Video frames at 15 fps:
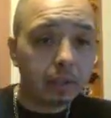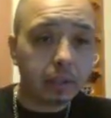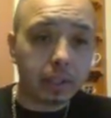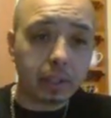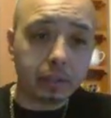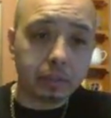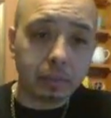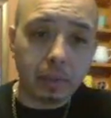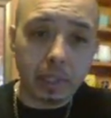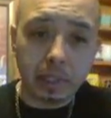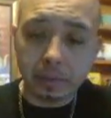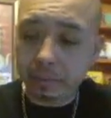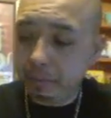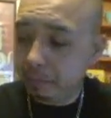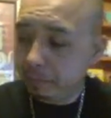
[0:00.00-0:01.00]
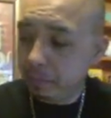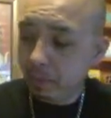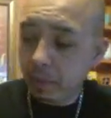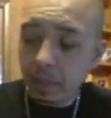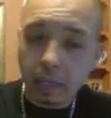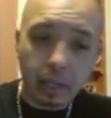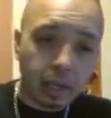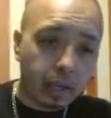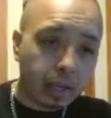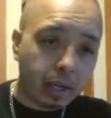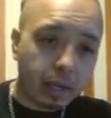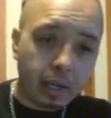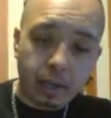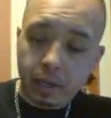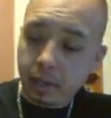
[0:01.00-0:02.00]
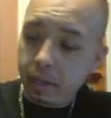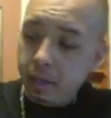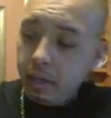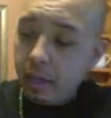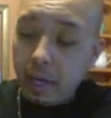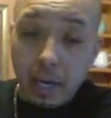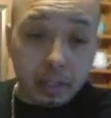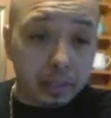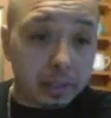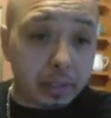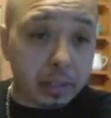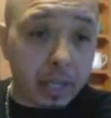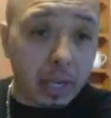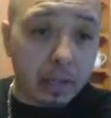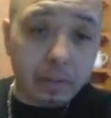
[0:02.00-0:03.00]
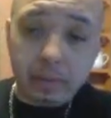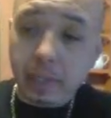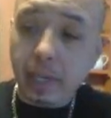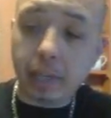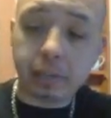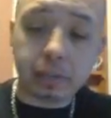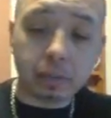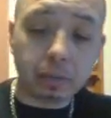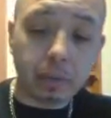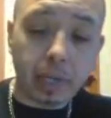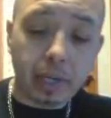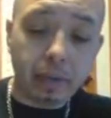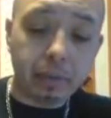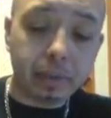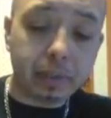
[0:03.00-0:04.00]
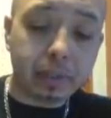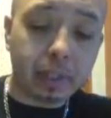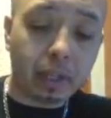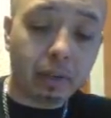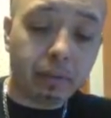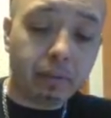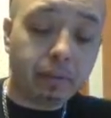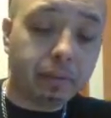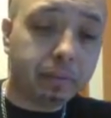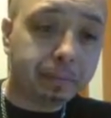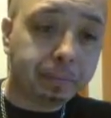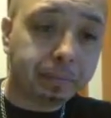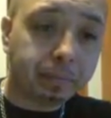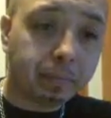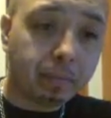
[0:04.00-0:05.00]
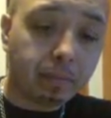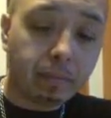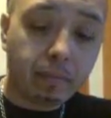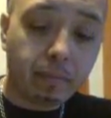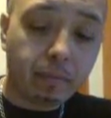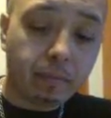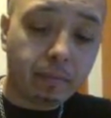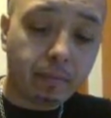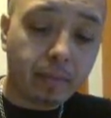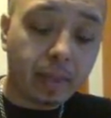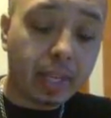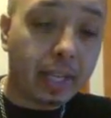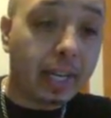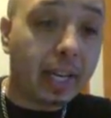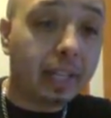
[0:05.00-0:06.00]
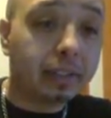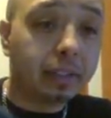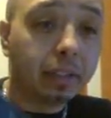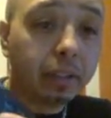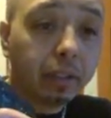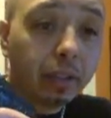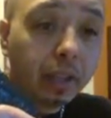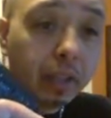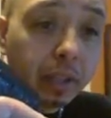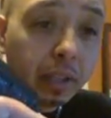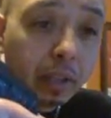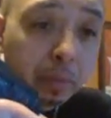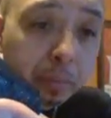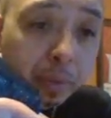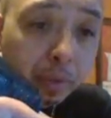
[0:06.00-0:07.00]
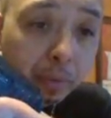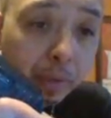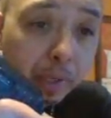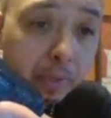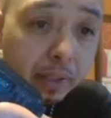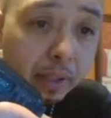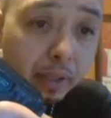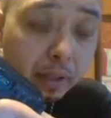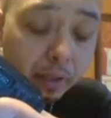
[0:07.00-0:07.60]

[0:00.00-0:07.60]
Guess what? On the side of the actual radio itself, it has the input right there.